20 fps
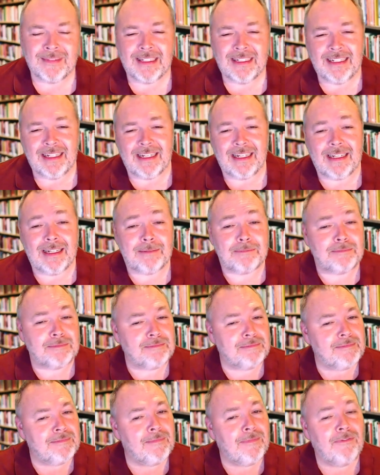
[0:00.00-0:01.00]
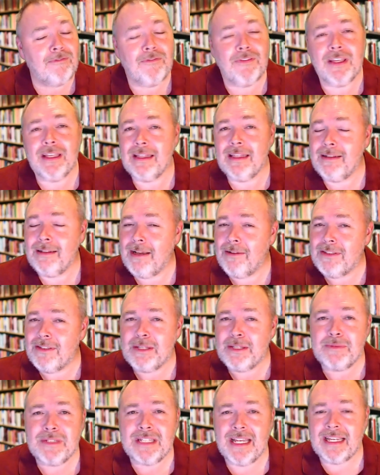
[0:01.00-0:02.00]
Um, feeling out
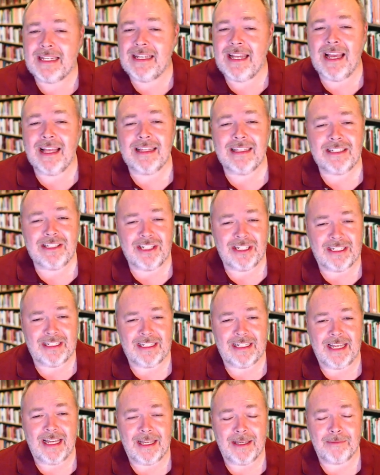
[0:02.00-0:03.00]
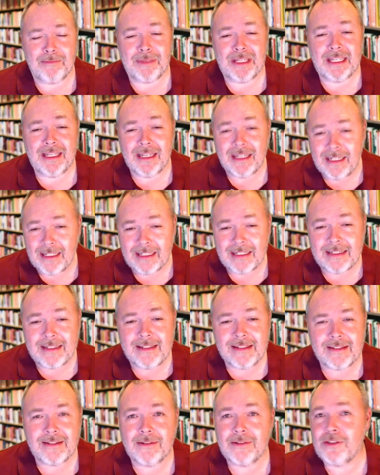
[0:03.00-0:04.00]
some technology tonight
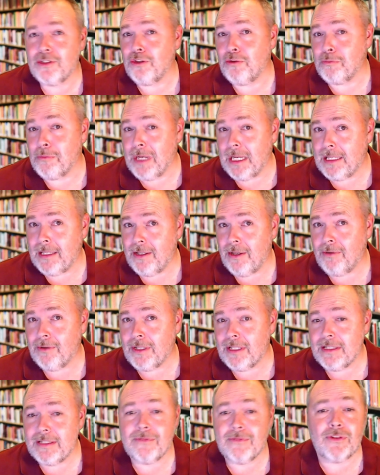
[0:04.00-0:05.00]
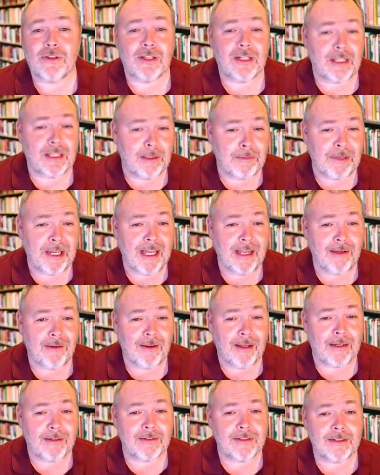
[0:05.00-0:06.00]
because you might notice if you look in the
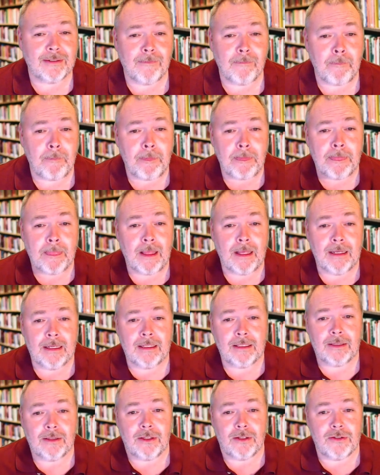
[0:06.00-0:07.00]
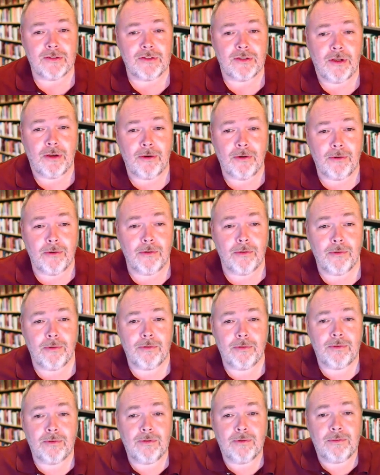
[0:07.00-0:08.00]
background, there's no